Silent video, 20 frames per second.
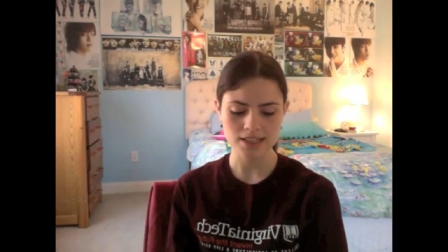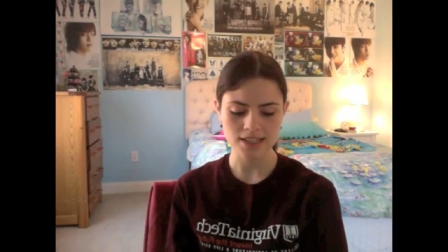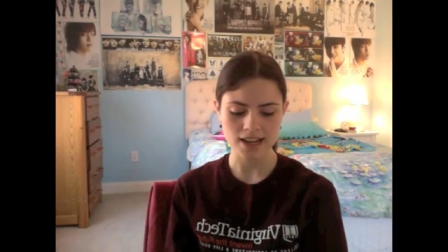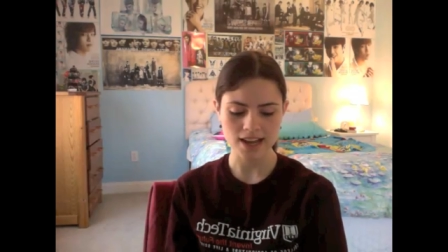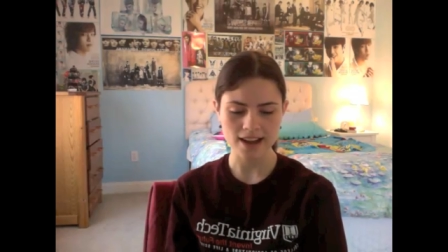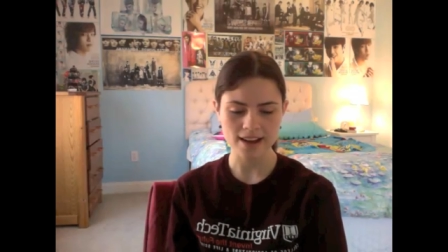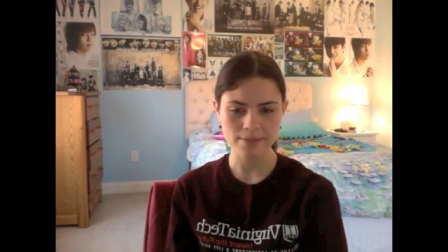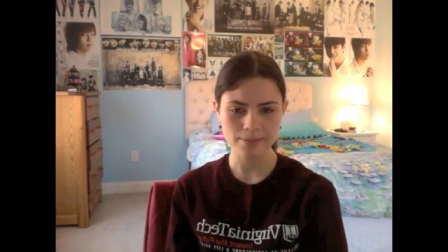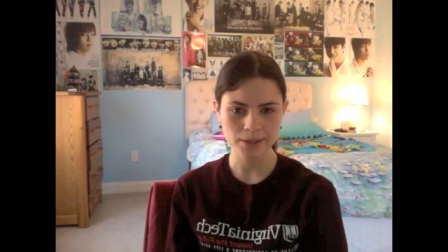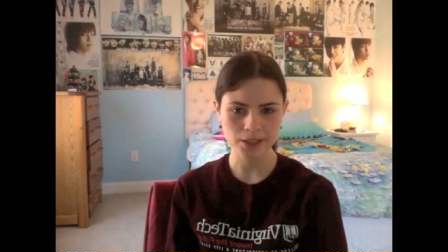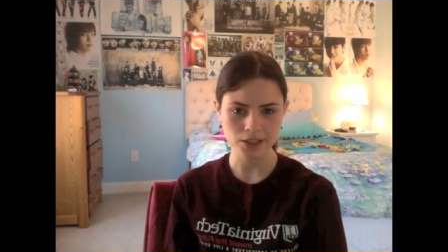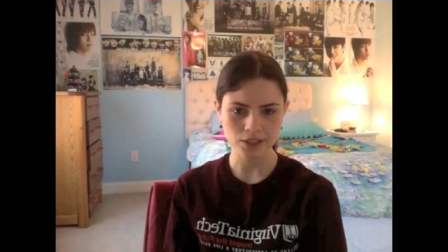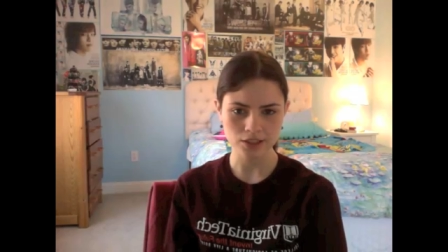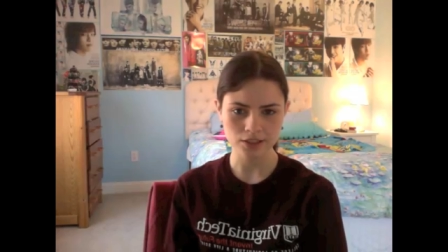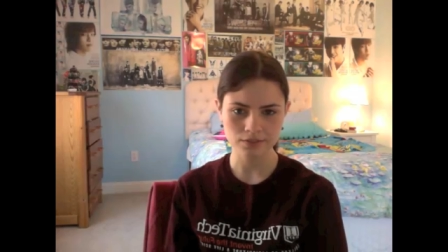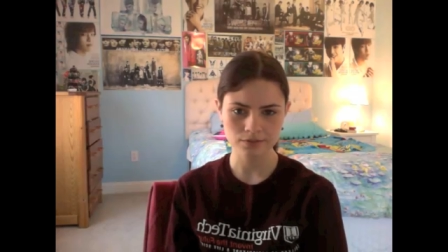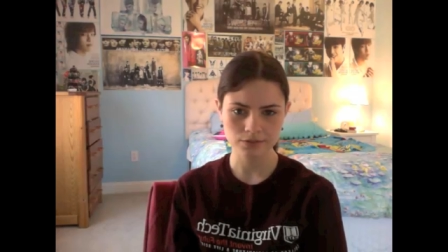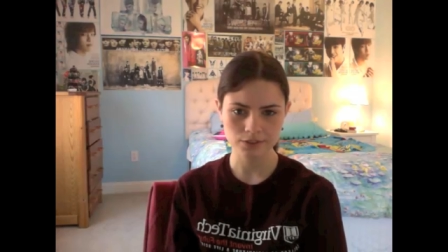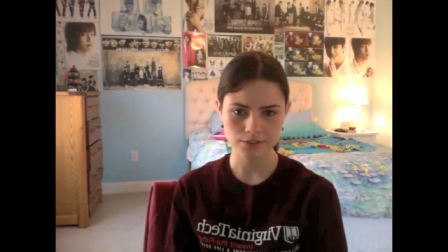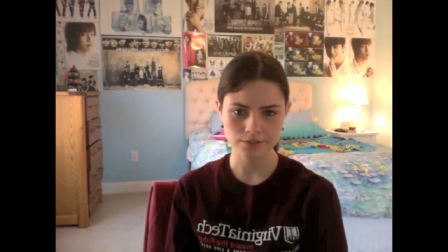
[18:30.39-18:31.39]
they have been
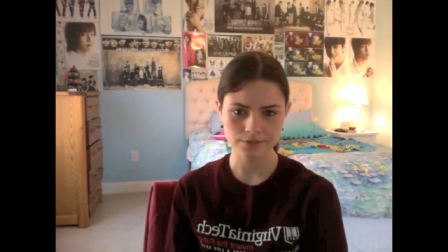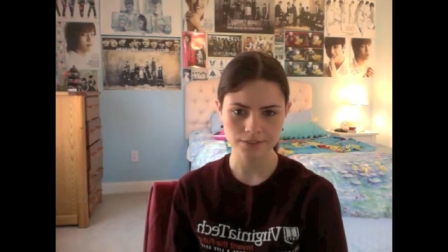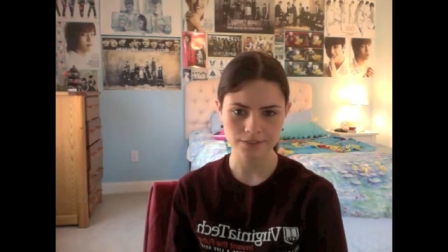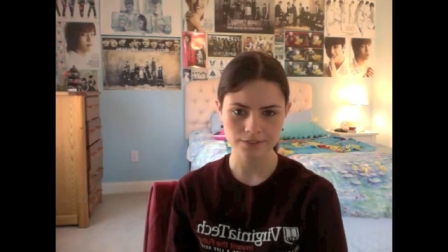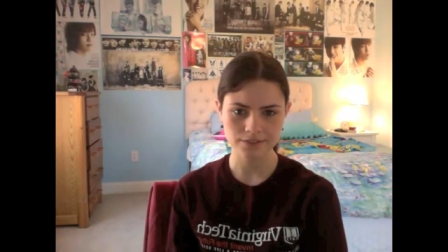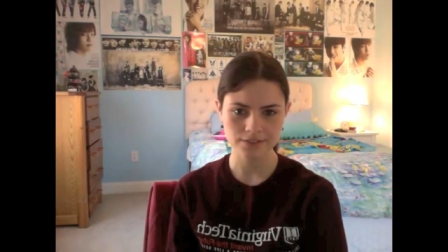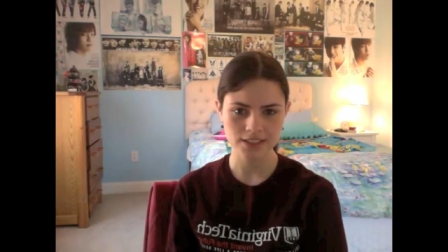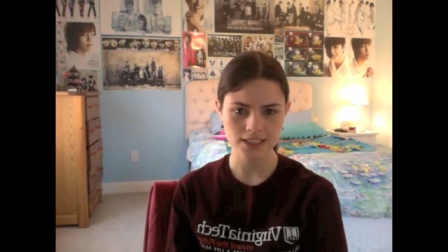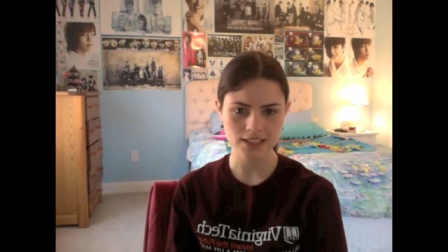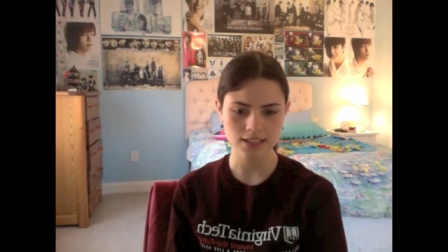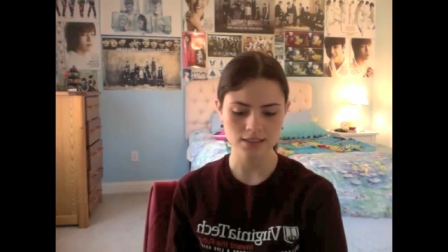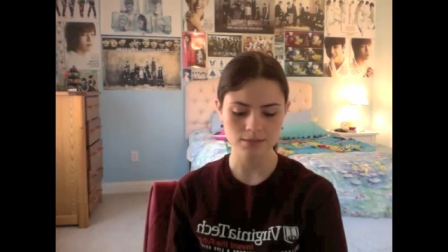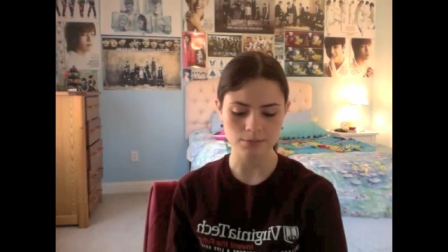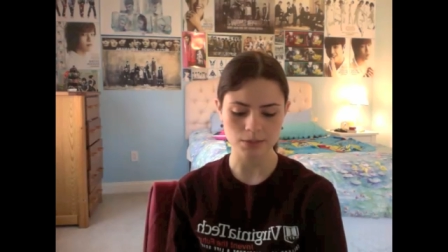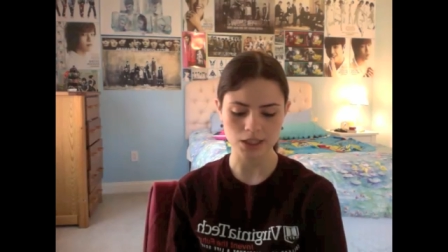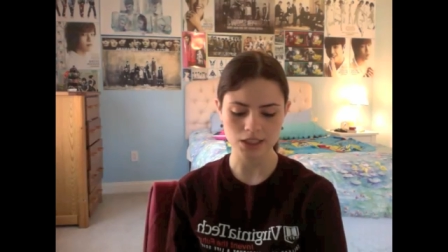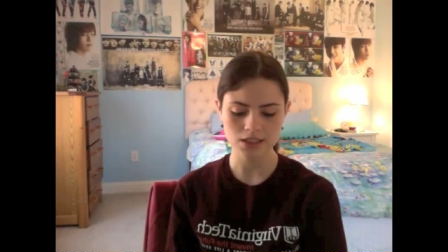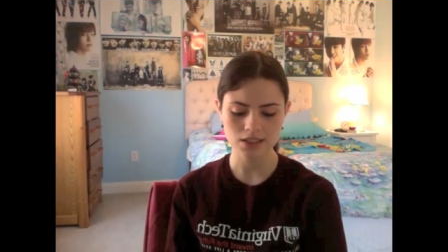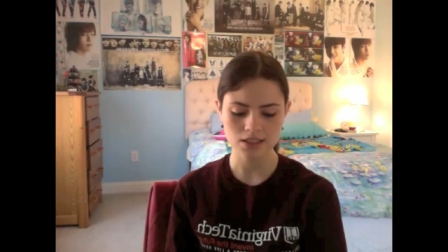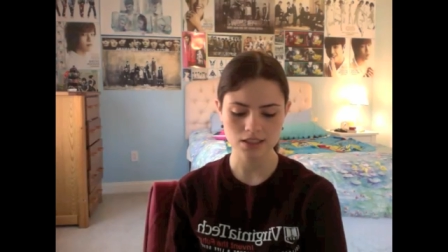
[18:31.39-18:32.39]
gone for 15
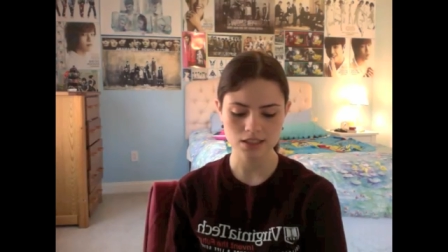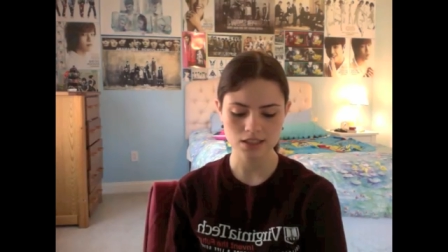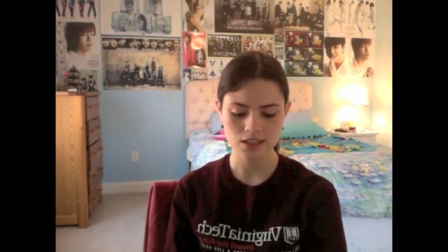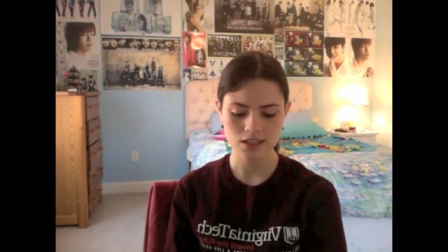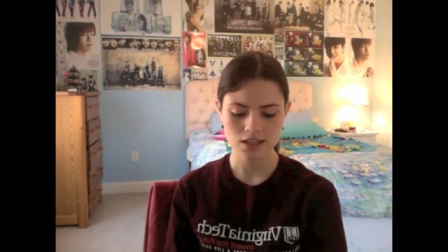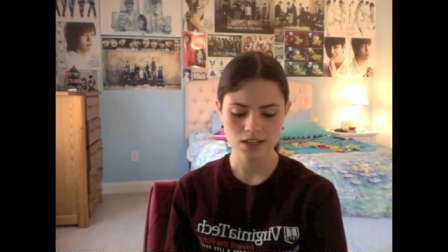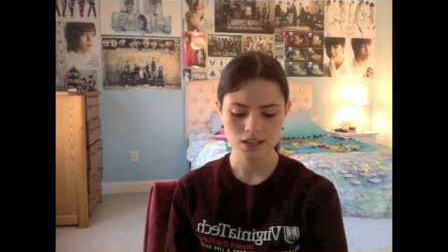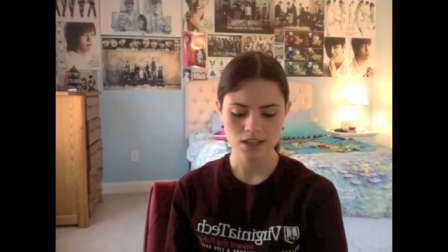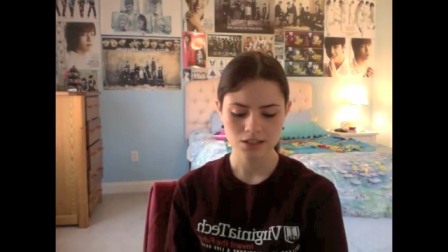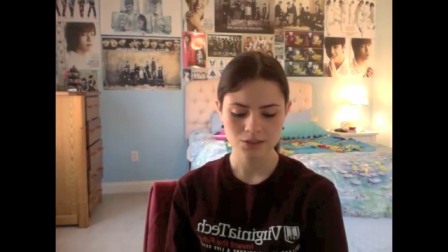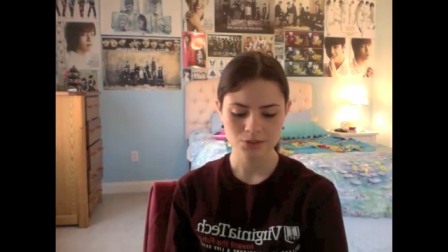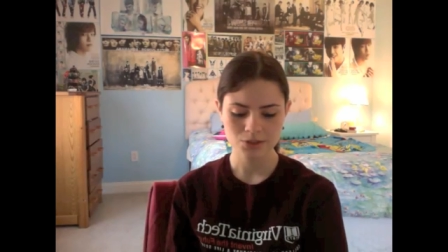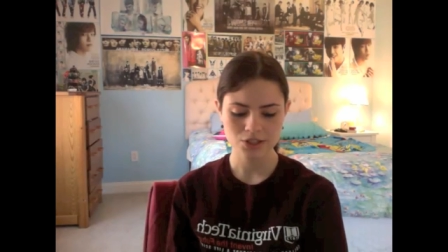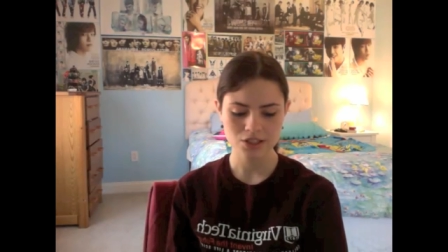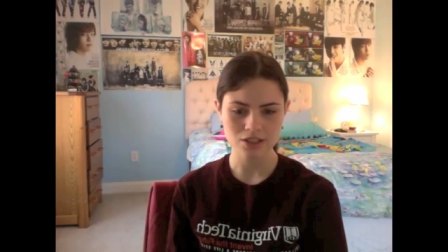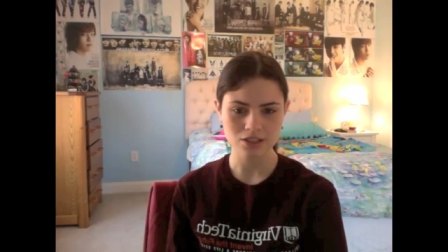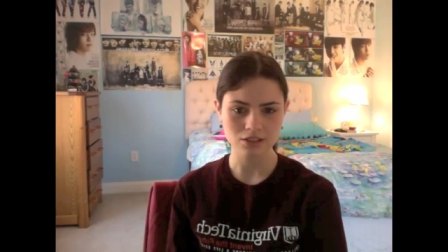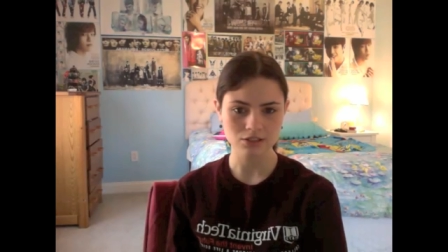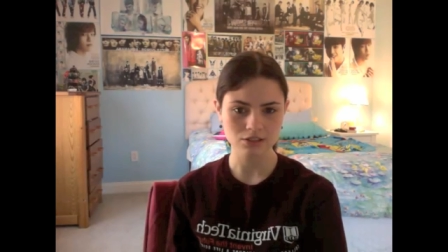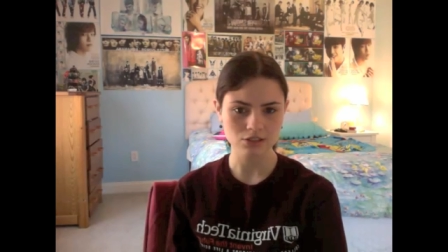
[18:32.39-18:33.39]
months, which
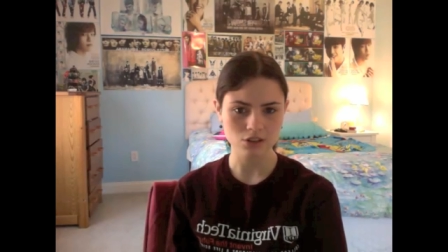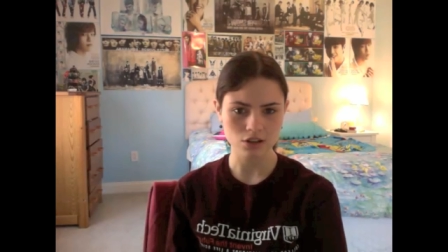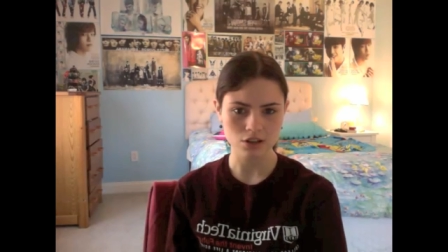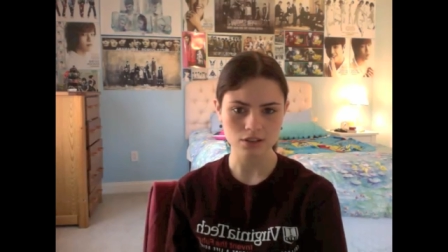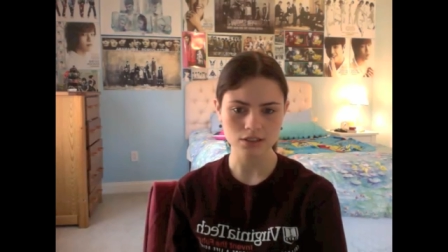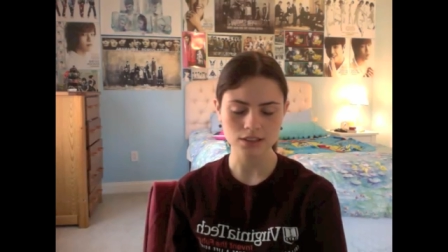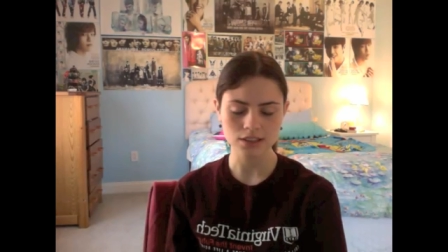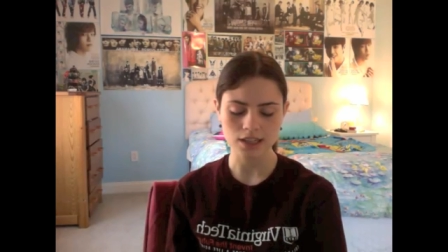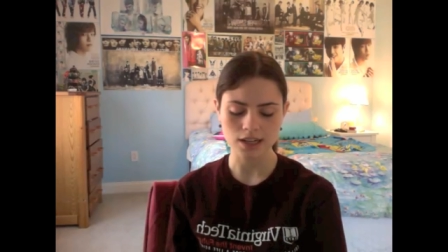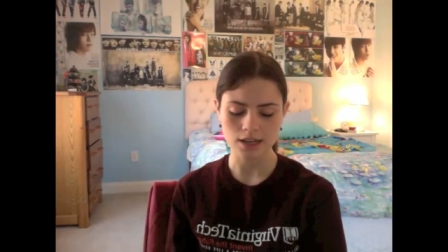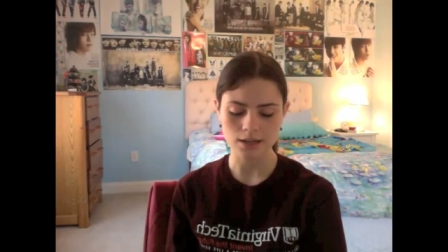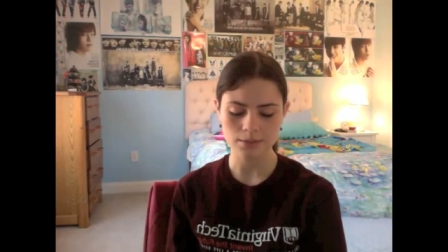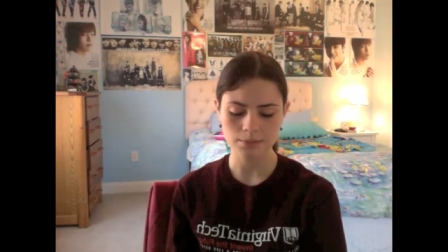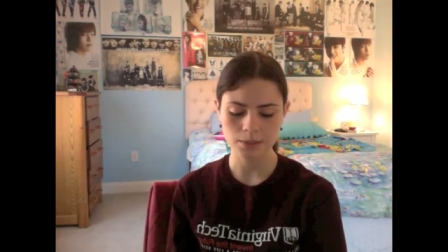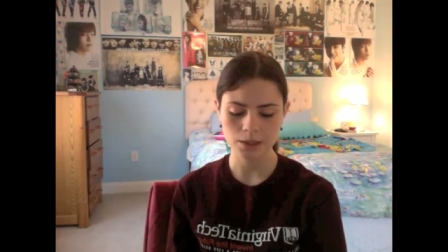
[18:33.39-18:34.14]
is a long time.